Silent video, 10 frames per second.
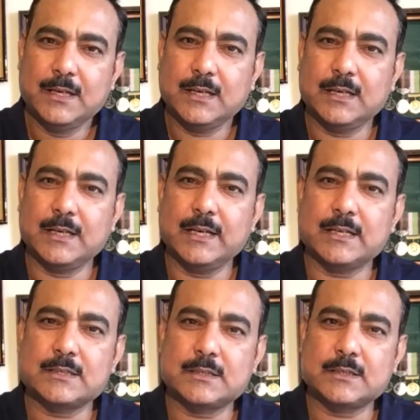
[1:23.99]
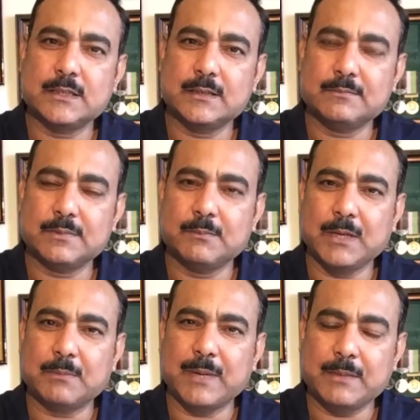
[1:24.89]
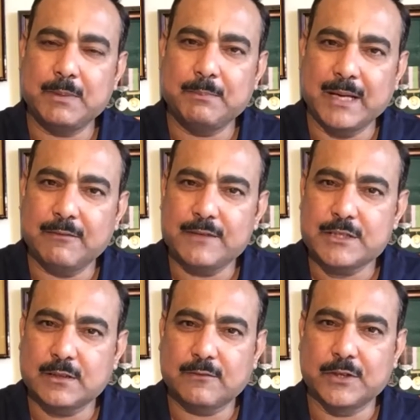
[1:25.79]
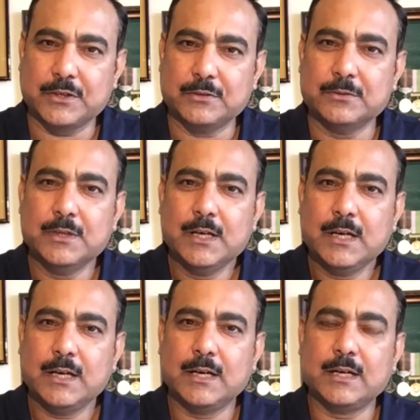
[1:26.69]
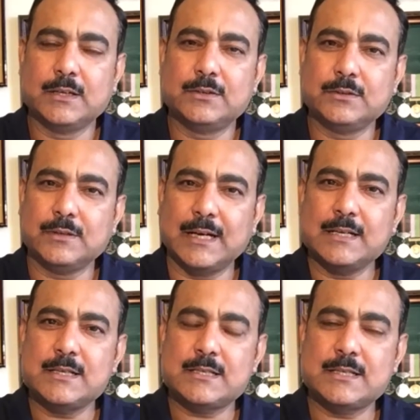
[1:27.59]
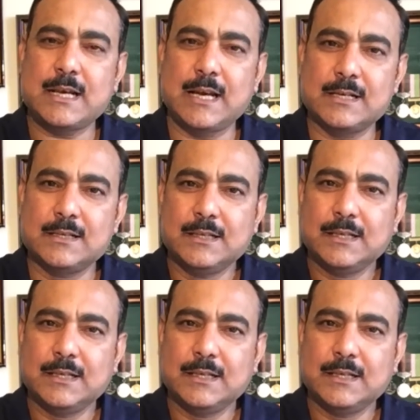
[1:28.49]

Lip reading: it might be beneficial for you to understand